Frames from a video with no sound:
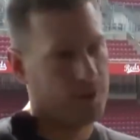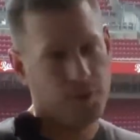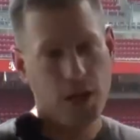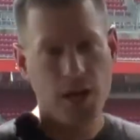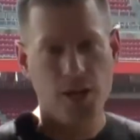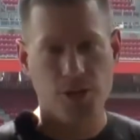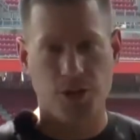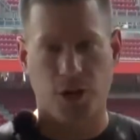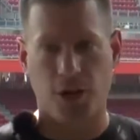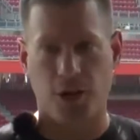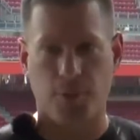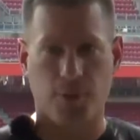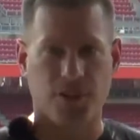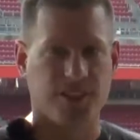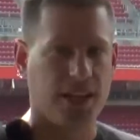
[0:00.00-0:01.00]
have started
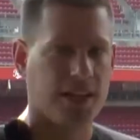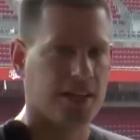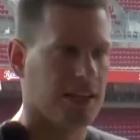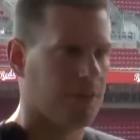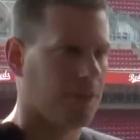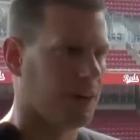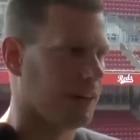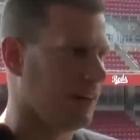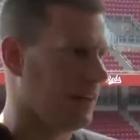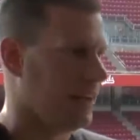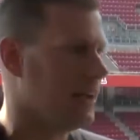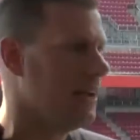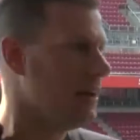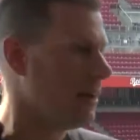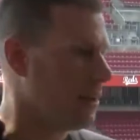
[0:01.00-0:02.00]
to present
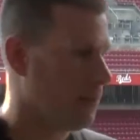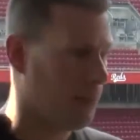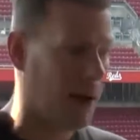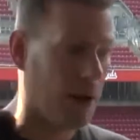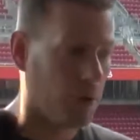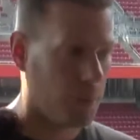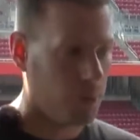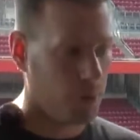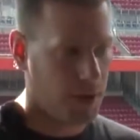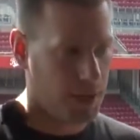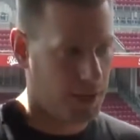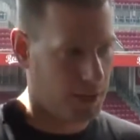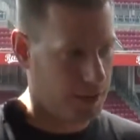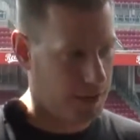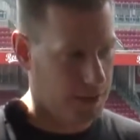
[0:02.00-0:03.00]
differently. You know, PowerPoint,